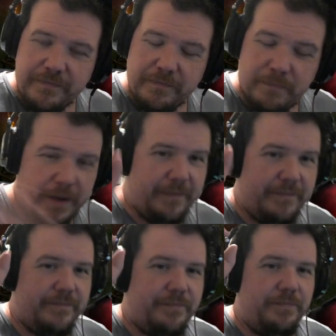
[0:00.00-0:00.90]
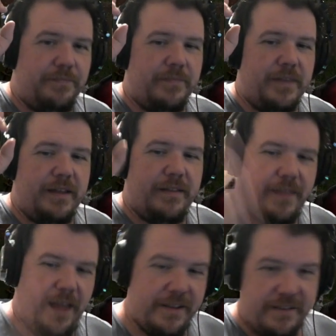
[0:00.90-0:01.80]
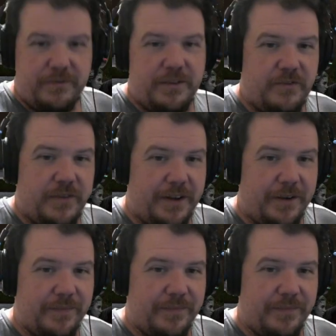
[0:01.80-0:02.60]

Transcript: But that is it for this video.